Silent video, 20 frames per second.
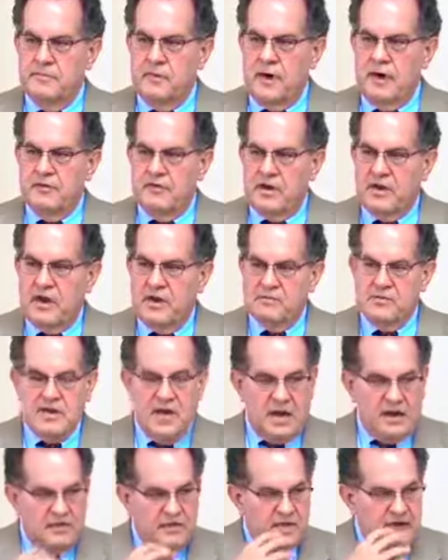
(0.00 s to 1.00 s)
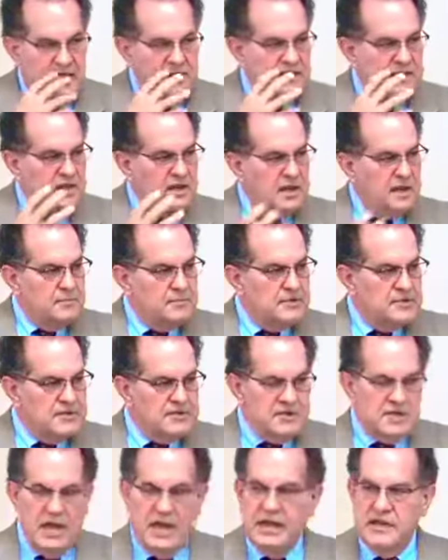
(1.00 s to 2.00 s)
Whatever comes out of these lips
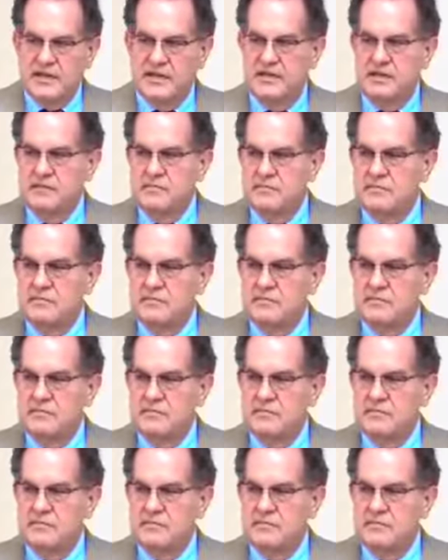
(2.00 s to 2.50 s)
is tainted.